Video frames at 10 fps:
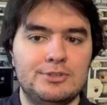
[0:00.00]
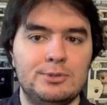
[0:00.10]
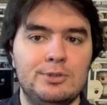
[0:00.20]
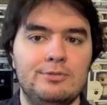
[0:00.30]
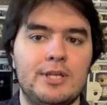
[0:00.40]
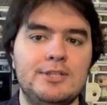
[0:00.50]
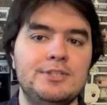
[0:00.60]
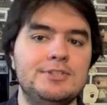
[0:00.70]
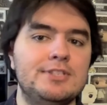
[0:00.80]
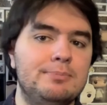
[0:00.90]
sort of i think
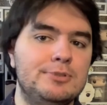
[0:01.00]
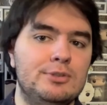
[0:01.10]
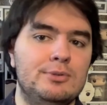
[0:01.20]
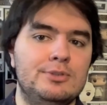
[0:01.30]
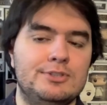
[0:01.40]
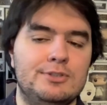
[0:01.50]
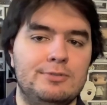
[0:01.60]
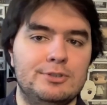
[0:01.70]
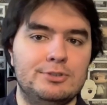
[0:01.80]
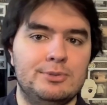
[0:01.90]
this episode is the
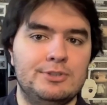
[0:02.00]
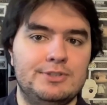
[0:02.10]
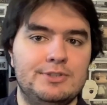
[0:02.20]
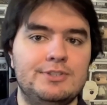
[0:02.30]
first one since